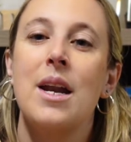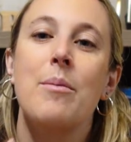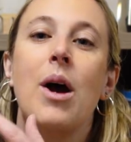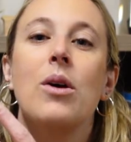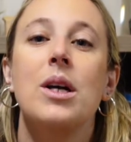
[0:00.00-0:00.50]

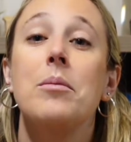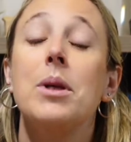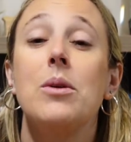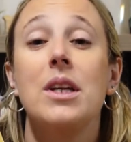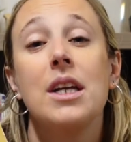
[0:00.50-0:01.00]
about
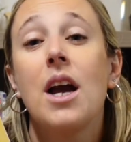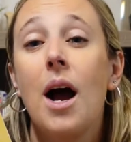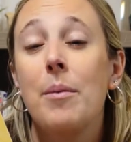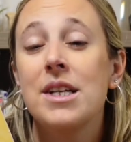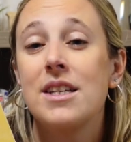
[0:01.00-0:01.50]
community
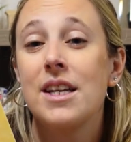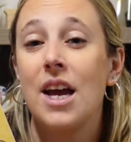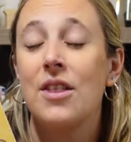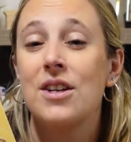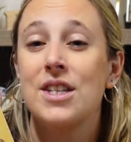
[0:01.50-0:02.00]
coming
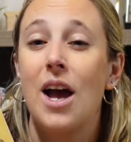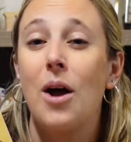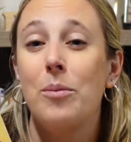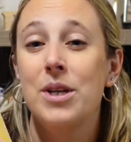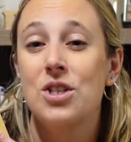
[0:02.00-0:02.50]
together to
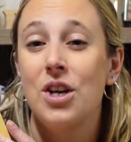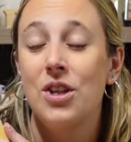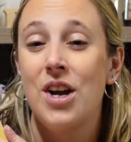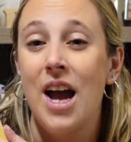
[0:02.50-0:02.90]
help each other